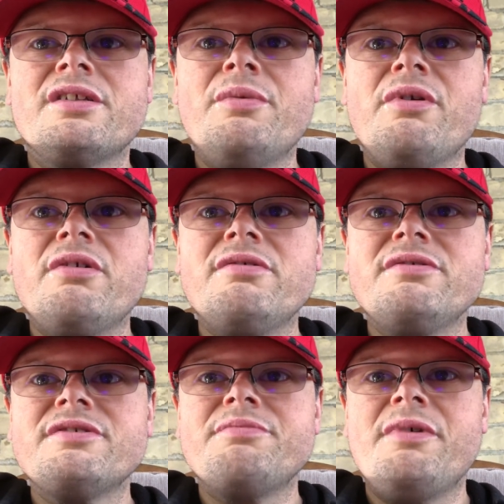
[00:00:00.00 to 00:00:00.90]

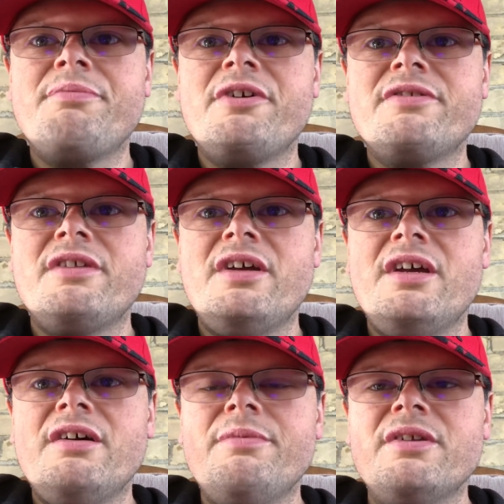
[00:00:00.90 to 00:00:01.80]
Tomorrow's my
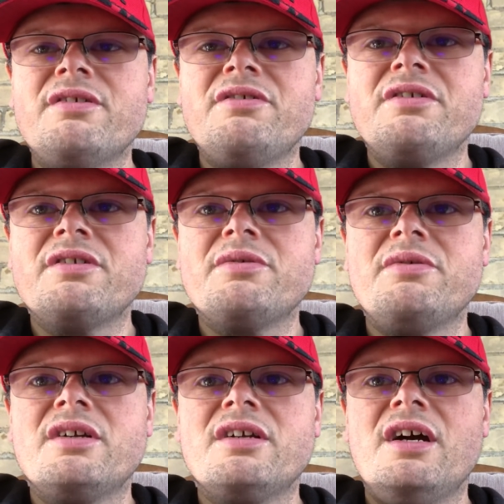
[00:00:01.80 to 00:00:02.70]
birthday. I'll be turning
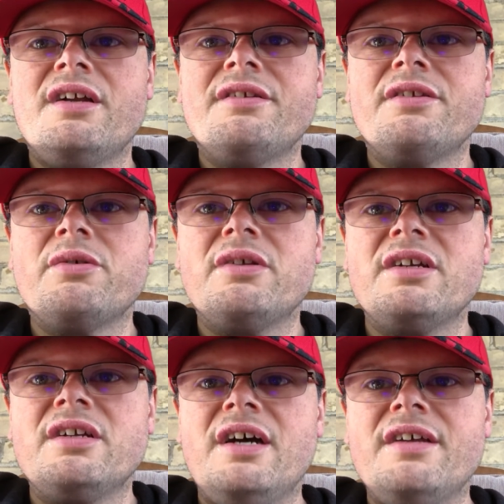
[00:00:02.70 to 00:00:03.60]
29 on the
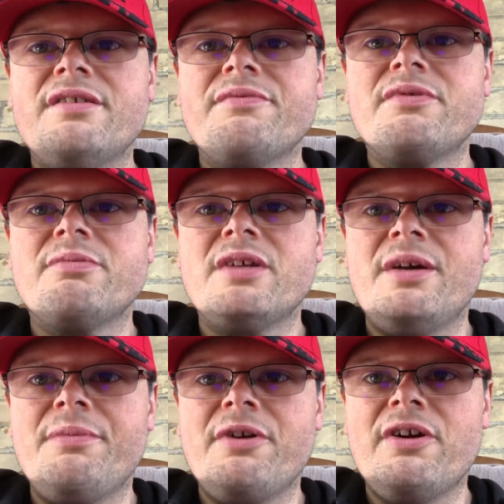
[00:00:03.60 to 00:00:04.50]
29th of
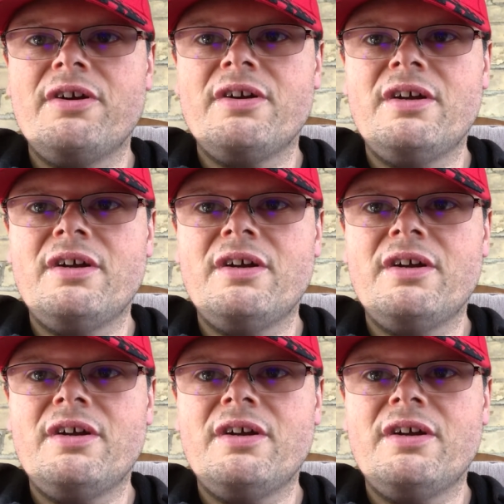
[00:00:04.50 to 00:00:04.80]
September.